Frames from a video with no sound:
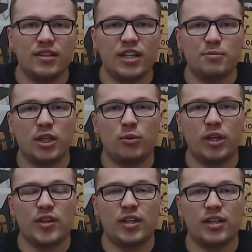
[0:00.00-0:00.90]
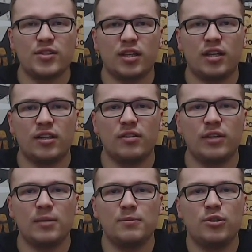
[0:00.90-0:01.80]
that's my quick thoughts on the
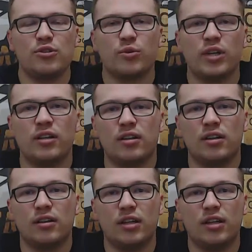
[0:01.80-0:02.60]
Venom 2 trailer.